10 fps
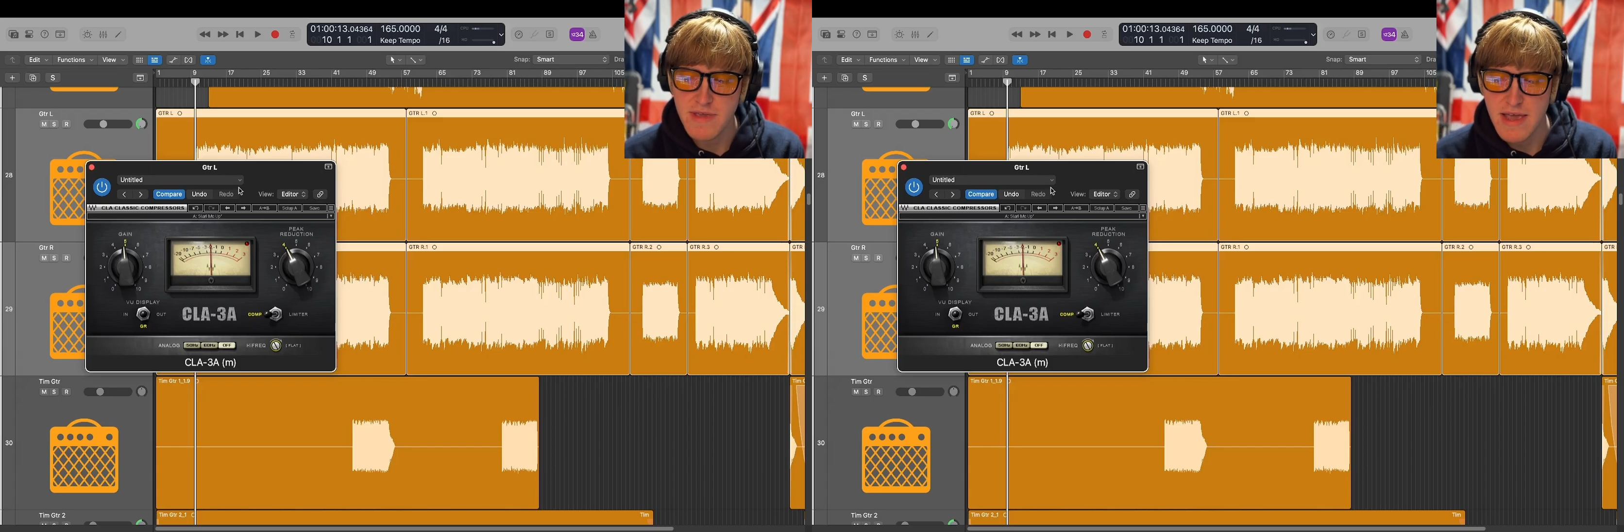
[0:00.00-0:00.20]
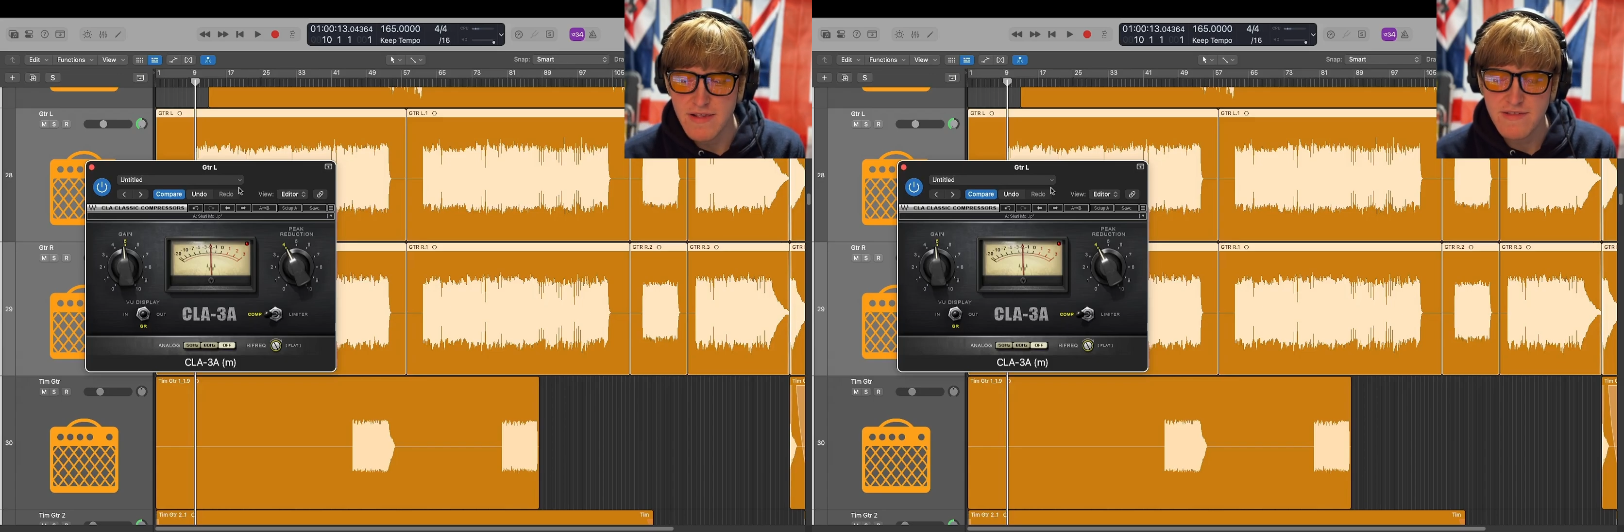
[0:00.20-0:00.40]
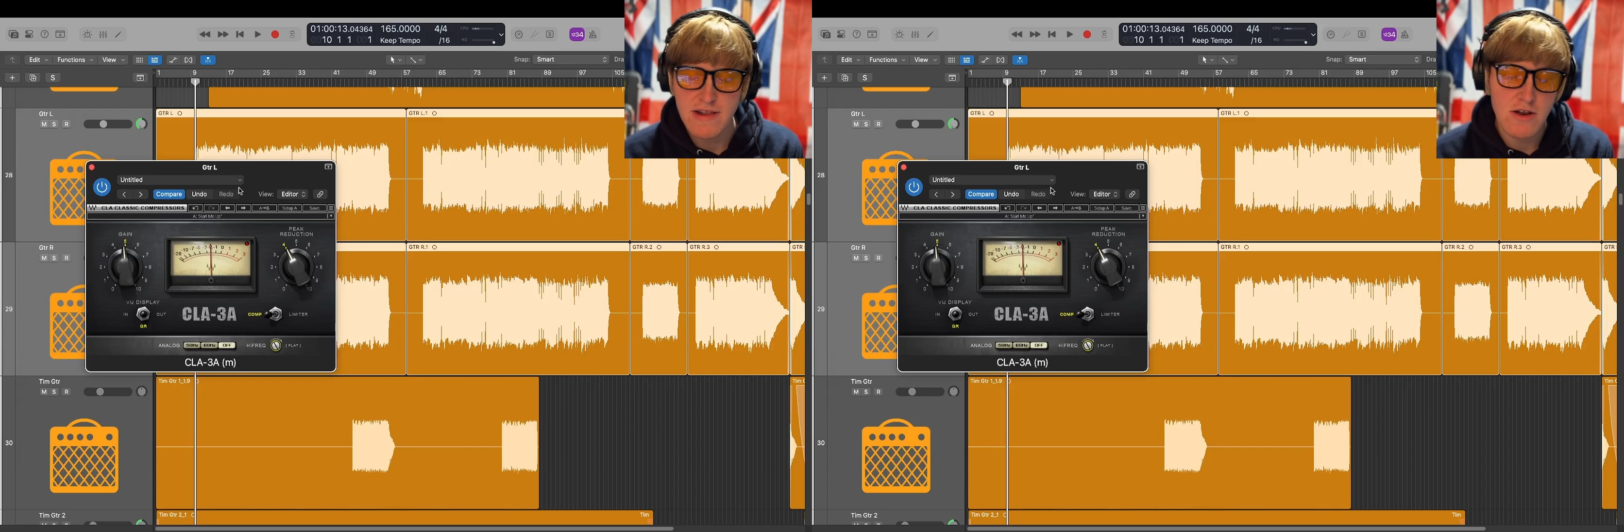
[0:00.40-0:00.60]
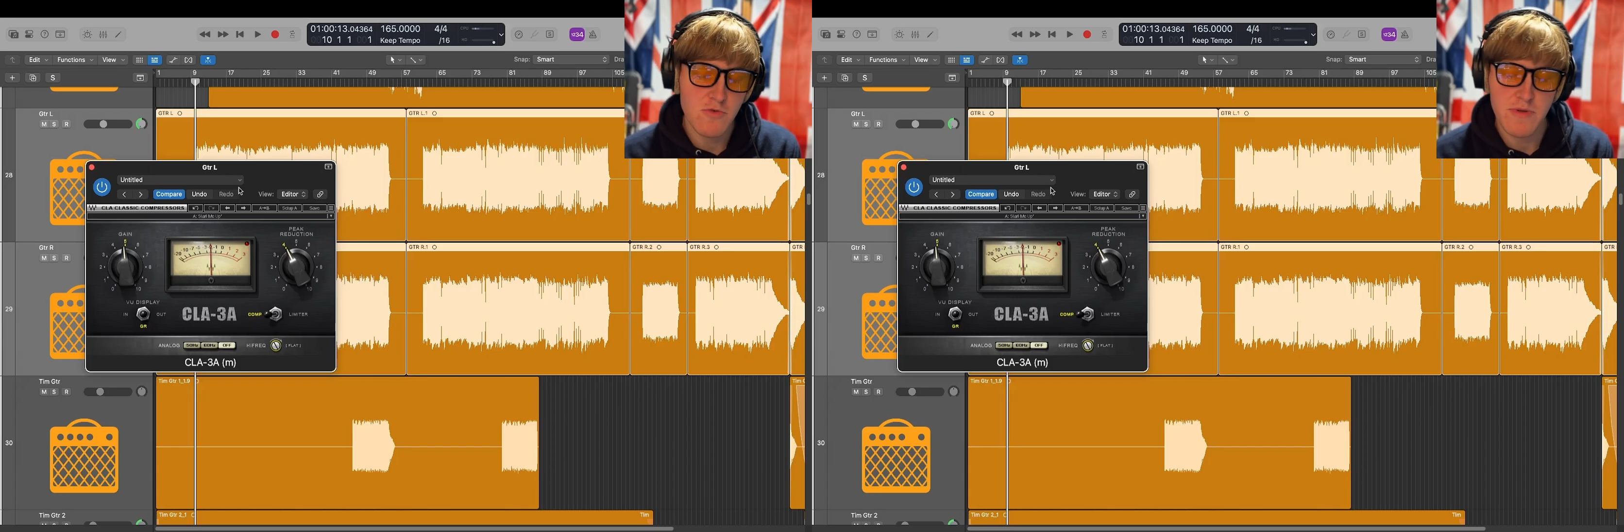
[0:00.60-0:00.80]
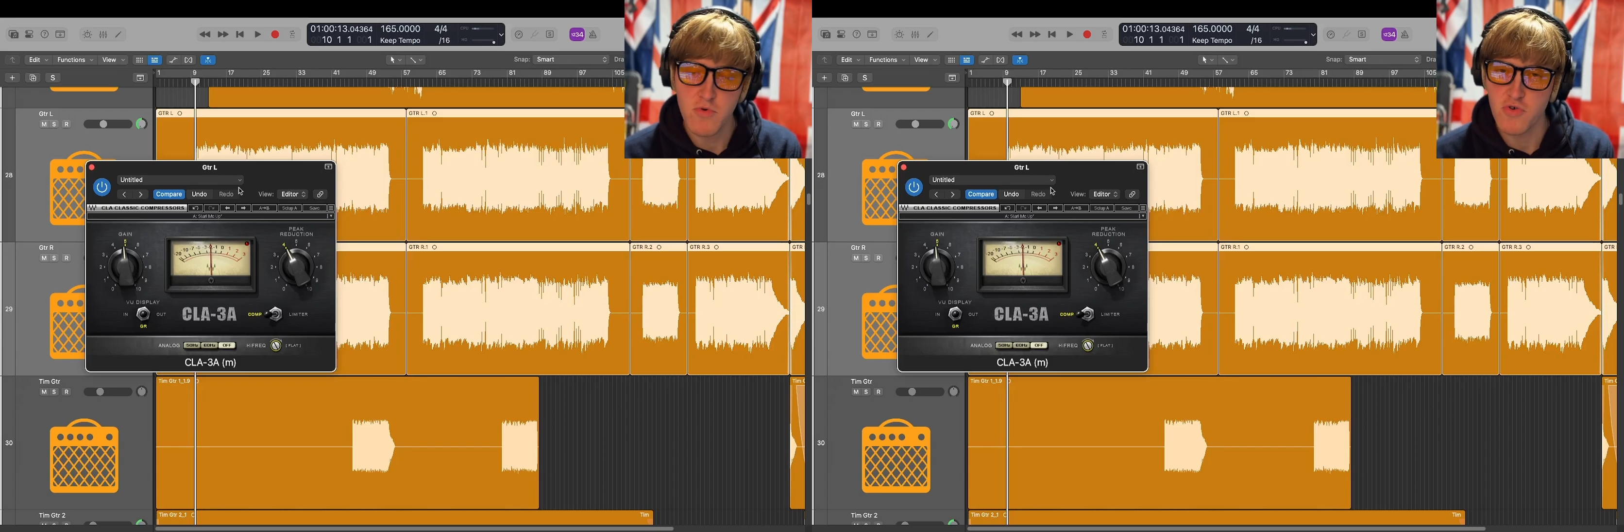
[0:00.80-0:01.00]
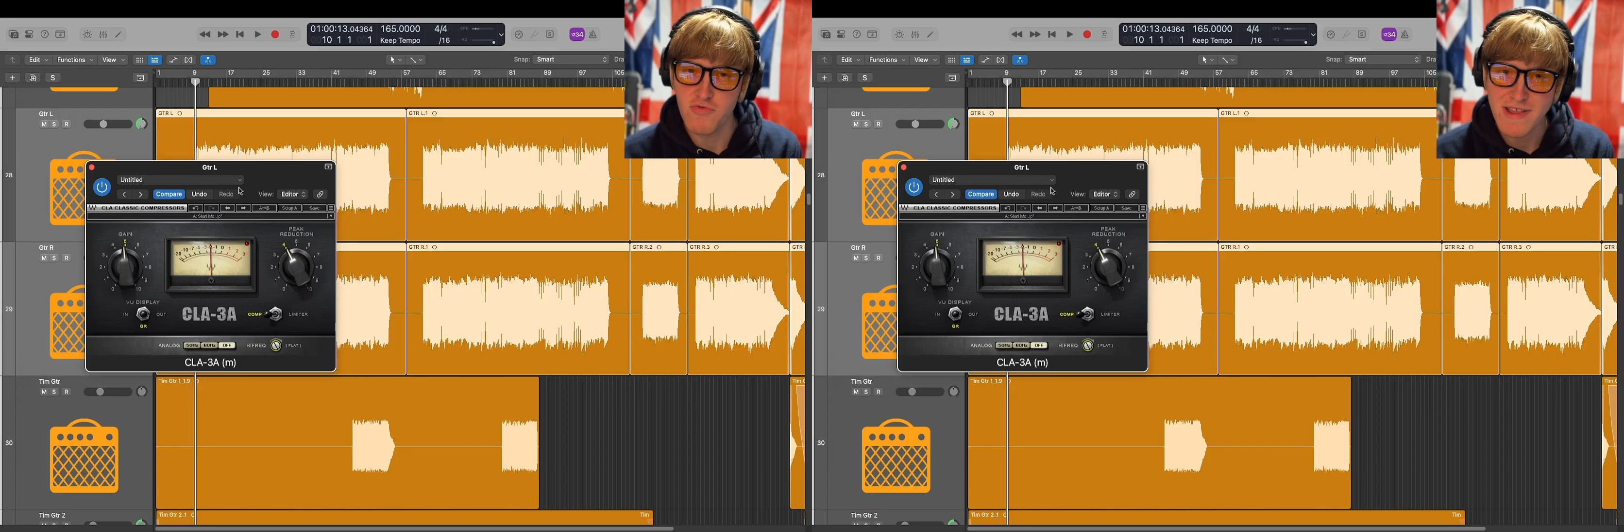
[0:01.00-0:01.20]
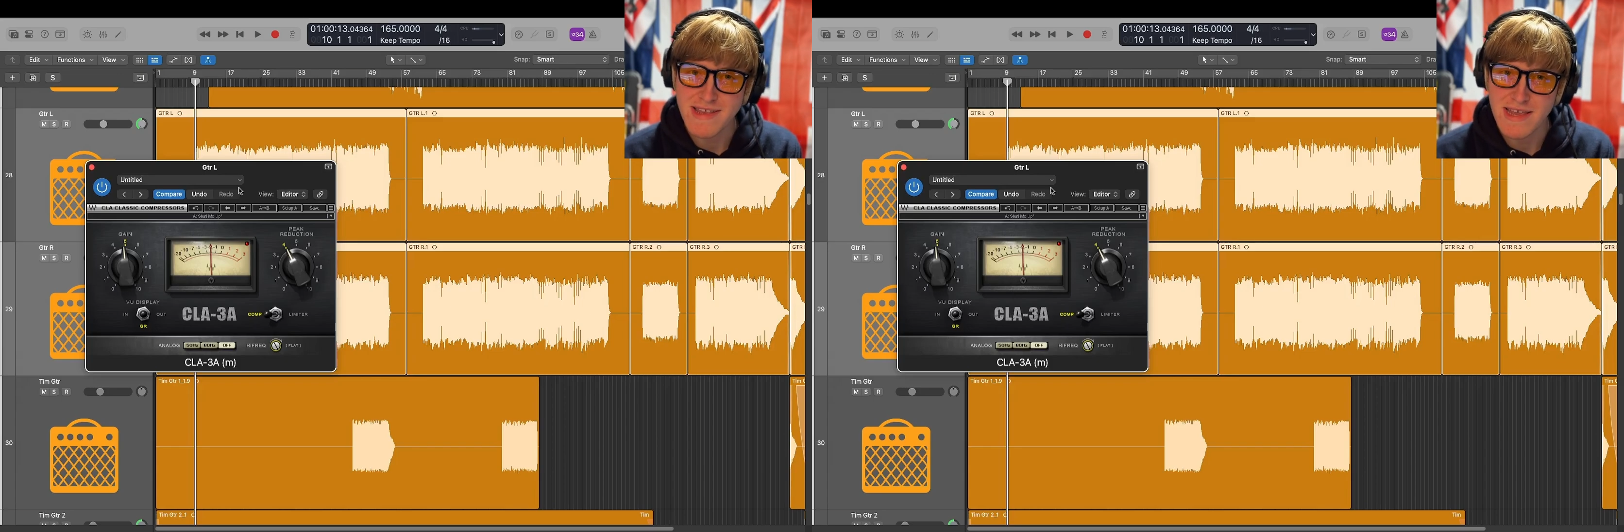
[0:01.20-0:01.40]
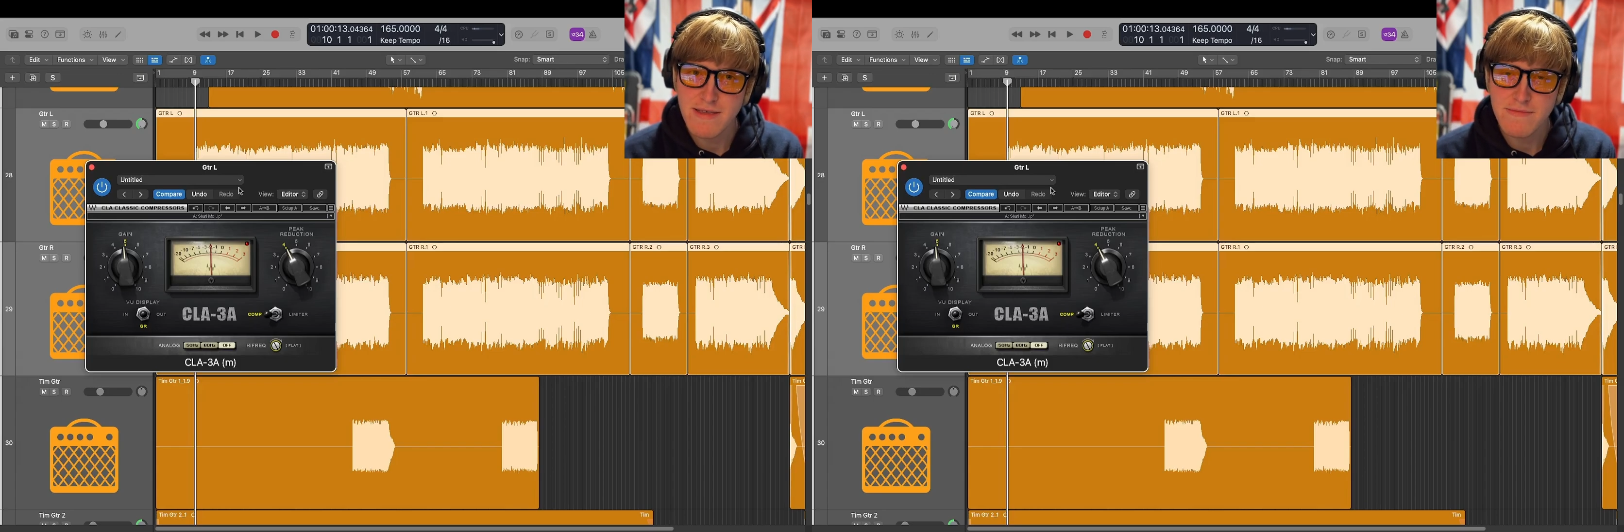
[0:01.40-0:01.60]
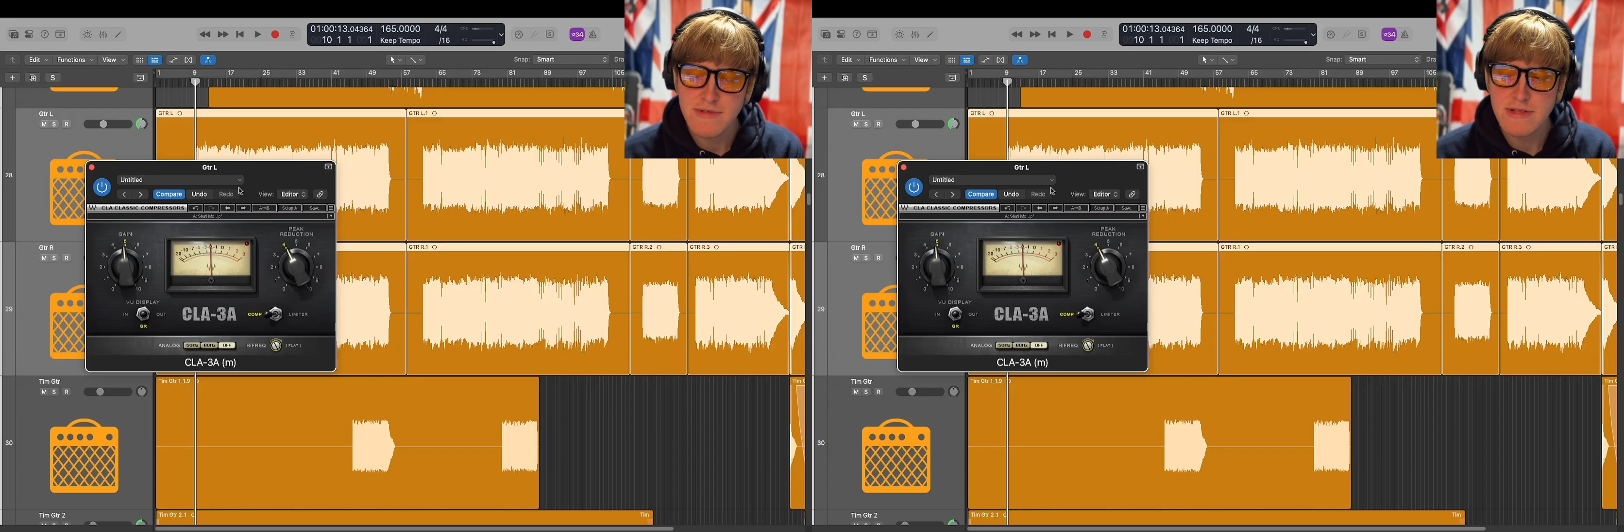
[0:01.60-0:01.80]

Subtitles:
yet it's still a little bit more gritty.